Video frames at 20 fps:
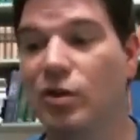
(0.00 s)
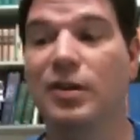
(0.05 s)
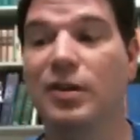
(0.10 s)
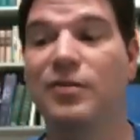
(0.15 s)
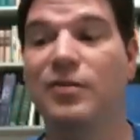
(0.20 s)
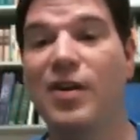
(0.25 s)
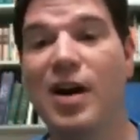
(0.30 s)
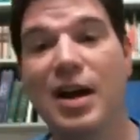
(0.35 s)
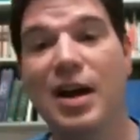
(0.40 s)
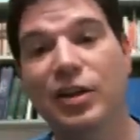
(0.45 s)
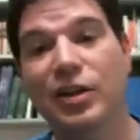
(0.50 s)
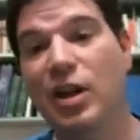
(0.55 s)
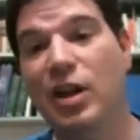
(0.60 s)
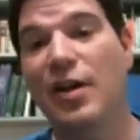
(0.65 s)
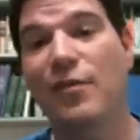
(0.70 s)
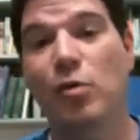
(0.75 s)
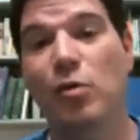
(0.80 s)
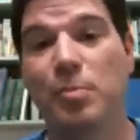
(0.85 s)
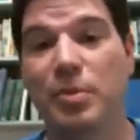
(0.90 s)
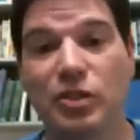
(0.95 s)
And then finally, you
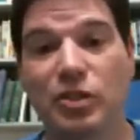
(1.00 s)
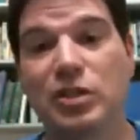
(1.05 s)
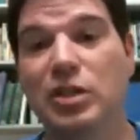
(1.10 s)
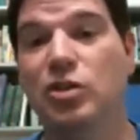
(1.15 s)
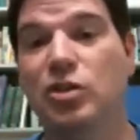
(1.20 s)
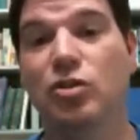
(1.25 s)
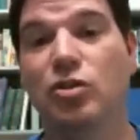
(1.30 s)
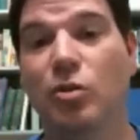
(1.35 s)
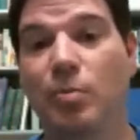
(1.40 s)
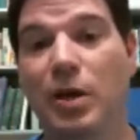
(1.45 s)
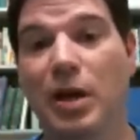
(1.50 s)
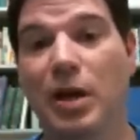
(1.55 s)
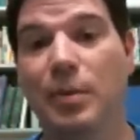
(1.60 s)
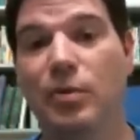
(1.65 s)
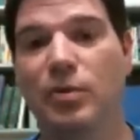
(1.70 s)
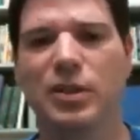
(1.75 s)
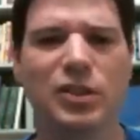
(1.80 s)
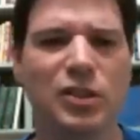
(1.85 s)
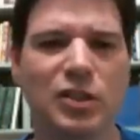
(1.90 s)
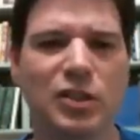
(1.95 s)
have a positional
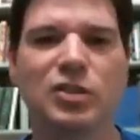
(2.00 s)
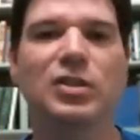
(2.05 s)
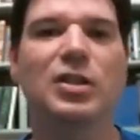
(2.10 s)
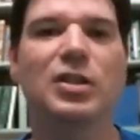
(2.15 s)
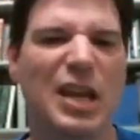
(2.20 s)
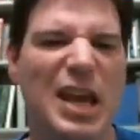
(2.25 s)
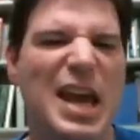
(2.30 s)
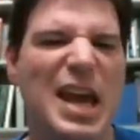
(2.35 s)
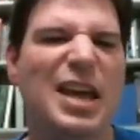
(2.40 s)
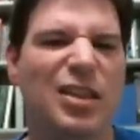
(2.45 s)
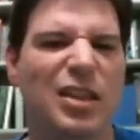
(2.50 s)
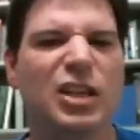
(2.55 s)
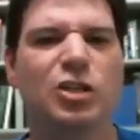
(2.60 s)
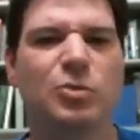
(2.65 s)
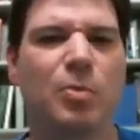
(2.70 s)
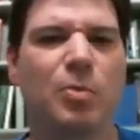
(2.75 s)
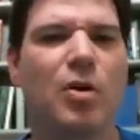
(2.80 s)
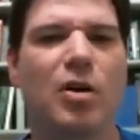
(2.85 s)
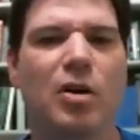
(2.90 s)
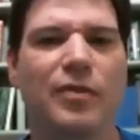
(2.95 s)
paper. This is the ethics
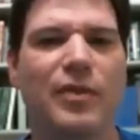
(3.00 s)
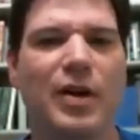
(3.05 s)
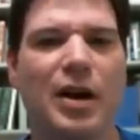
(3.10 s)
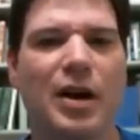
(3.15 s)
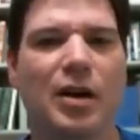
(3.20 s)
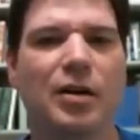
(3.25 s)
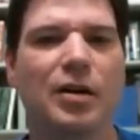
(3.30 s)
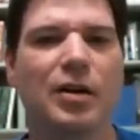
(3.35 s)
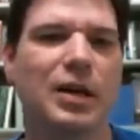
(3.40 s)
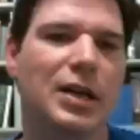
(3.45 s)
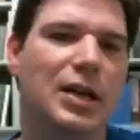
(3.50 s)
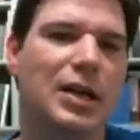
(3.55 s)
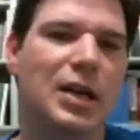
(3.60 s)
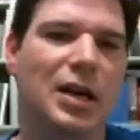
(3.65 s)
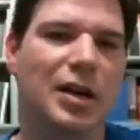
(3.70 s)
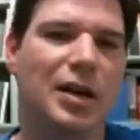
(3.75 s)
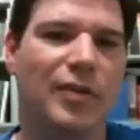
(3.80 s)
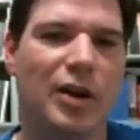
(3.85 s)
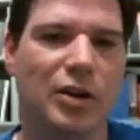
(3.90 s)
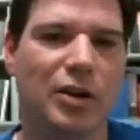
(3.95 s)
part of
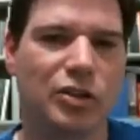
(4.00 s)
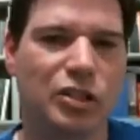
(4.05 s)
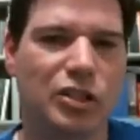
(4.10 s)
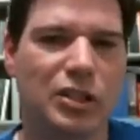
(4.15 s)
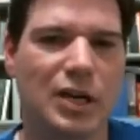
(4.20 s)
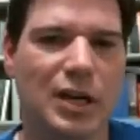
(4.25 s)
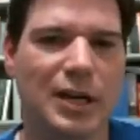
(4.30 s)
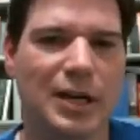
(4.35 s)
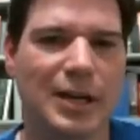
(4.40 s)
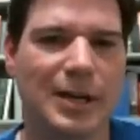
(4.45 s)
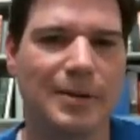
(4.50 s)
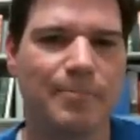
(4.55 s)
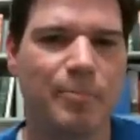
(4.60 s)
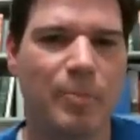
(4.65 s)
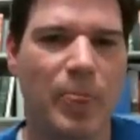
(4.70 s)
our study.